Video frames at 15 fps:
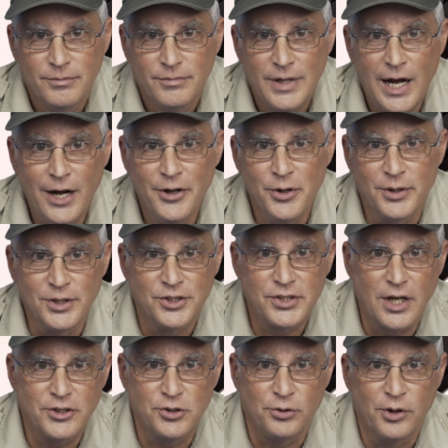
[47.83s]
Now you can
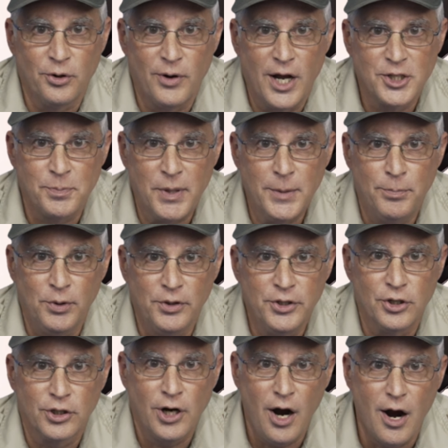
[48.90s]
sexually harass people
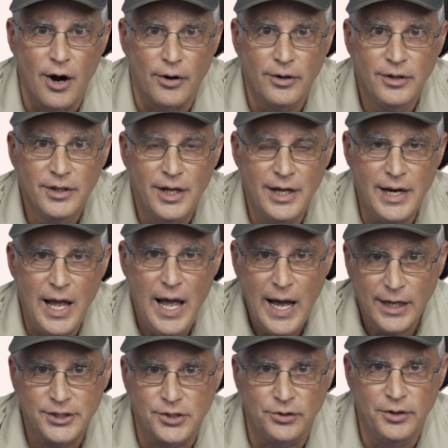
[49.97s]
in your car. An
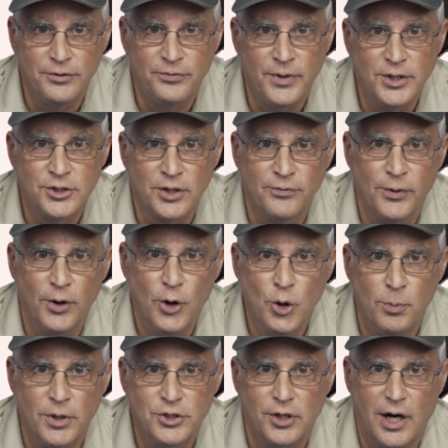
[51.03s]
excellent feature for
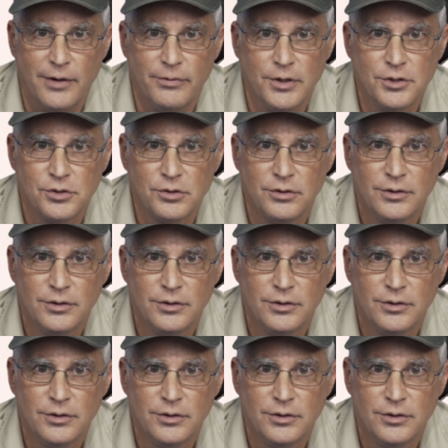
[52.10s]
Uber drivers.